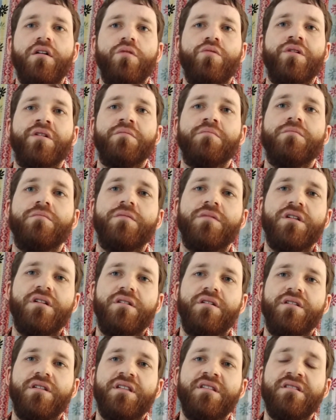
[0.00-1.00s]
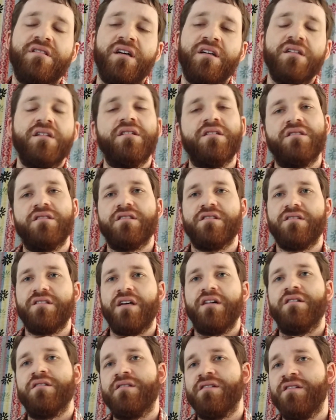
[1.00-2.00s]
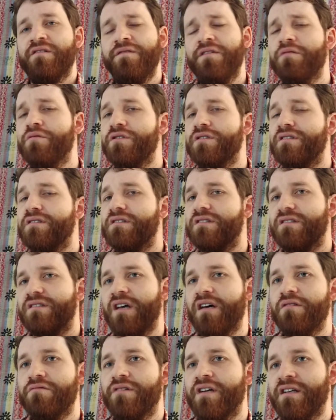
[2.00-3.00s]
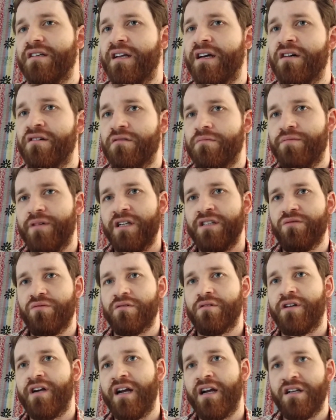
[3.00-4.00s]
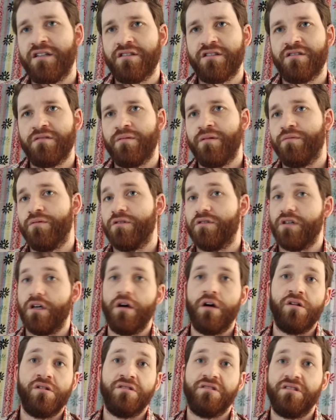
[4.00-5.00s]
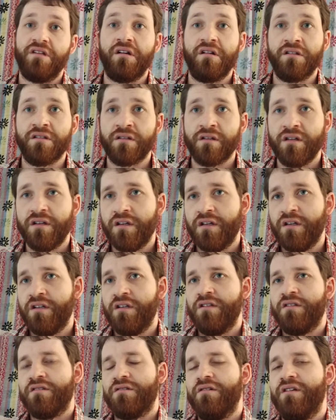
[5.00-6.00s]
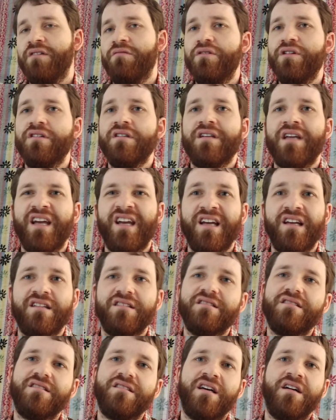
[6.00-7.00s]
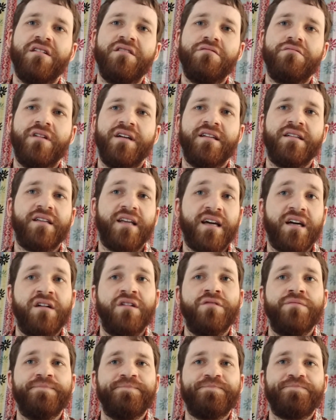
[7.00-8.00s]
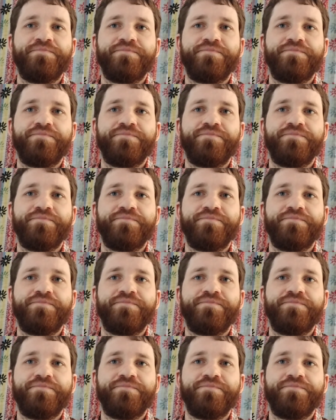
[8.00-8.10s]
When he's not going to just sell, because if he would just sell right now, the price would crash because people would say, oh, he's selling. So he really can't sell right now.